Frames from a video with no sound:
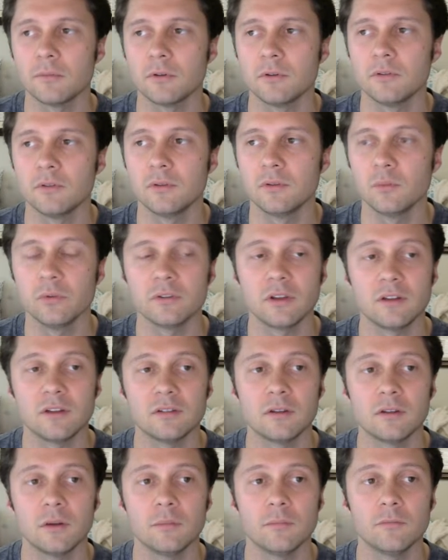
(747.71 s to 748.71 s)
So we'll say
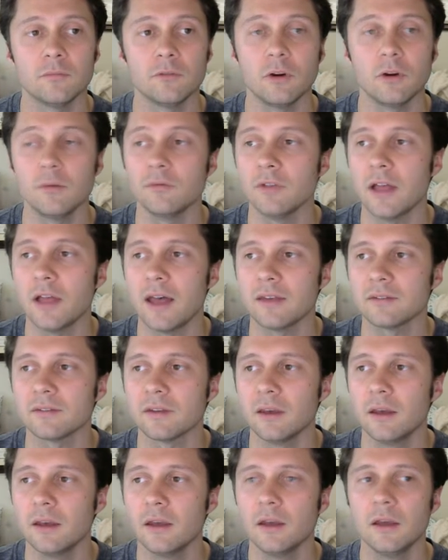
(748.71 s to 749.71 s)
some from
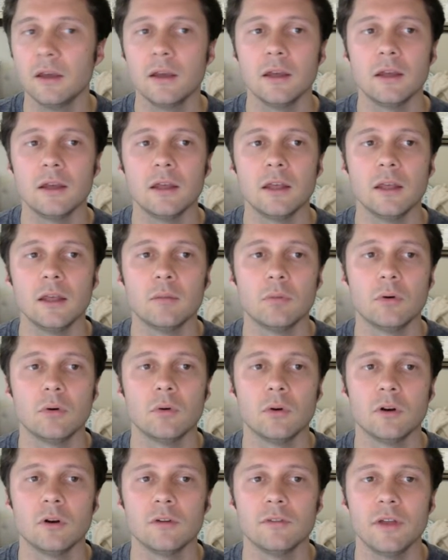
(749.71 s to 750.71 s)
Flask,
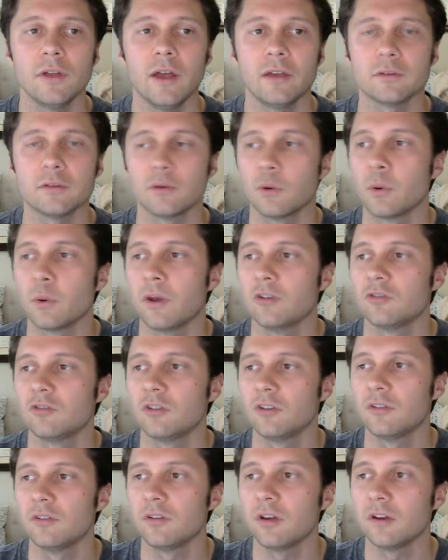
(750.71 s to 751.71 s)
import Flask request
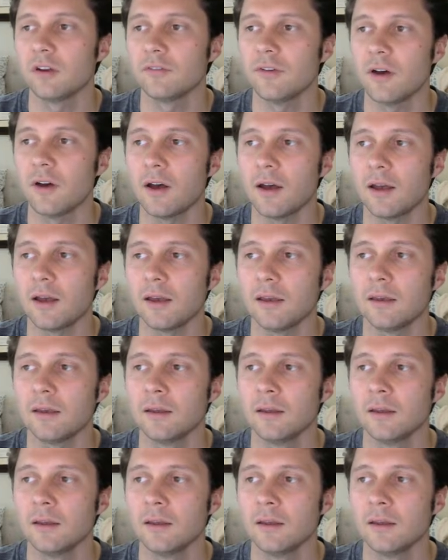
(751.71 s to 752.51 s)
JSONify,